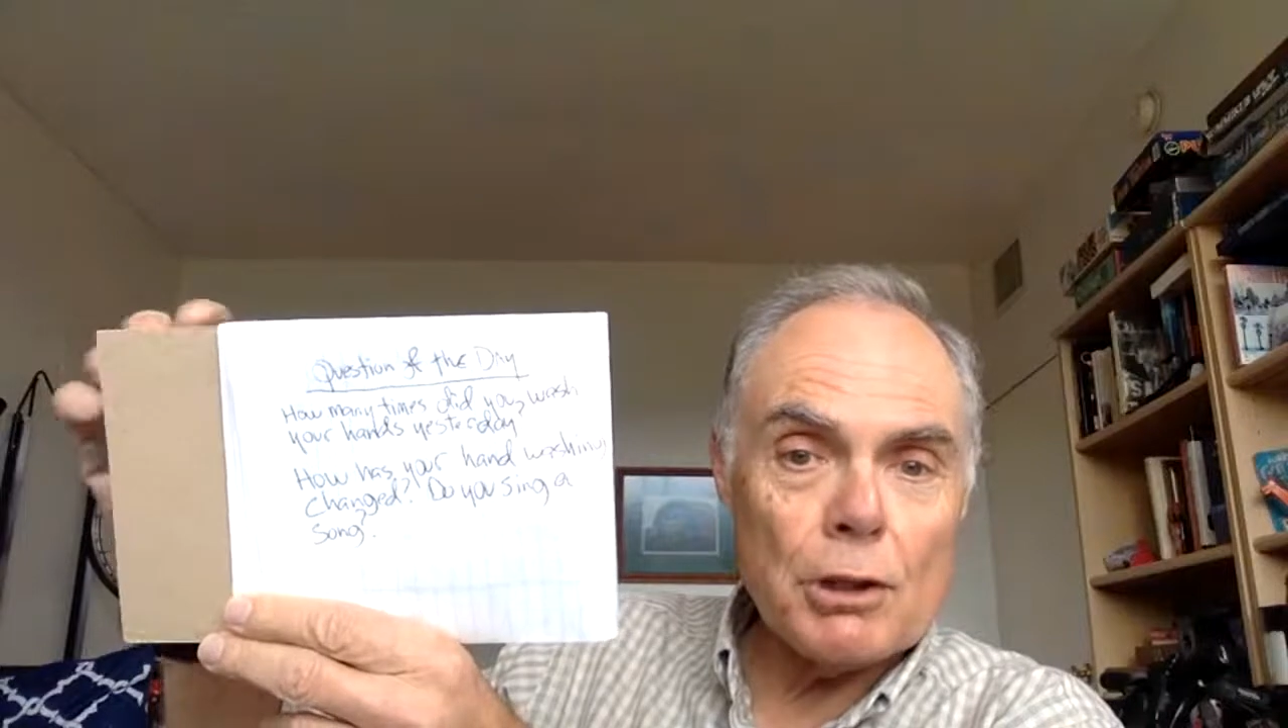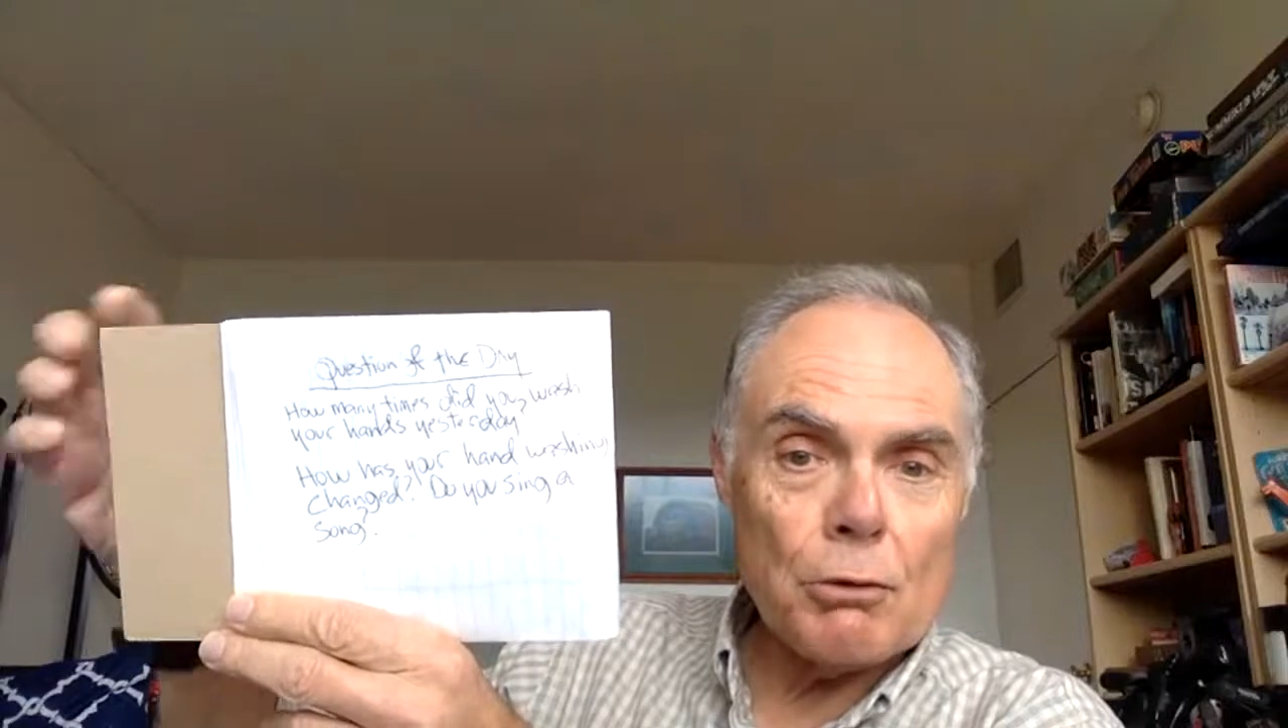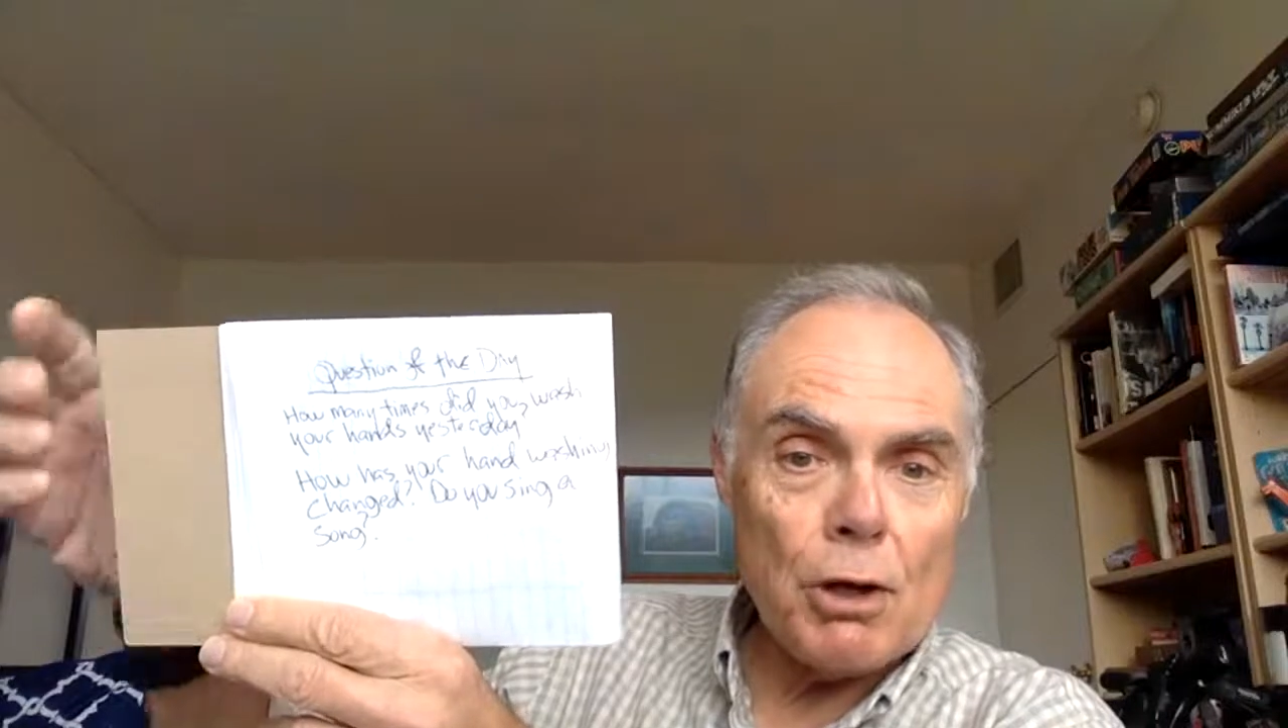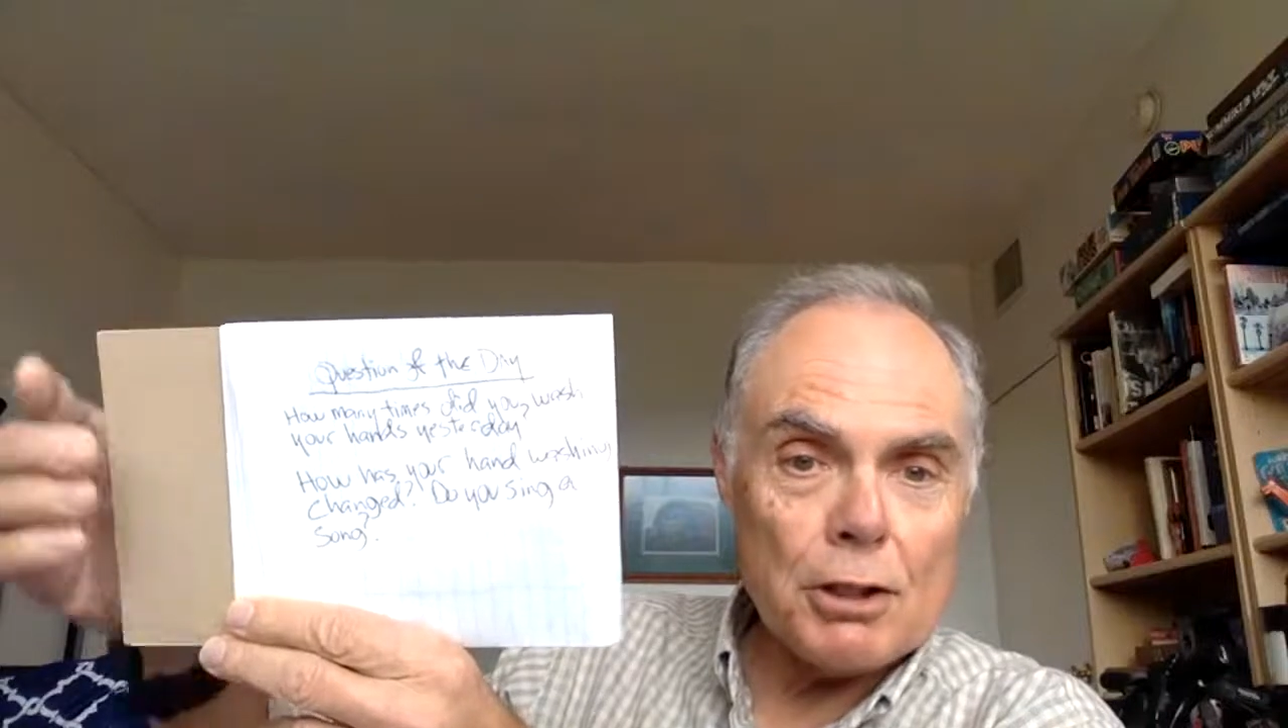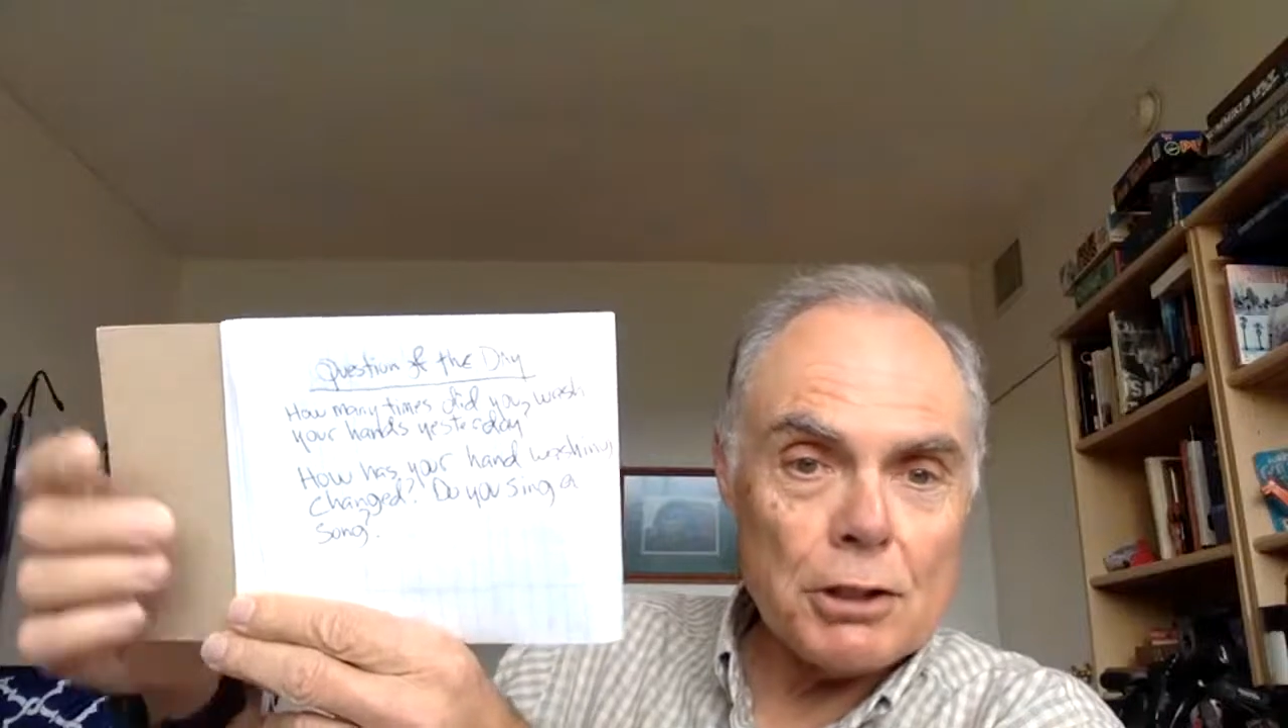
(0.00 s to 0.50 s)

you wash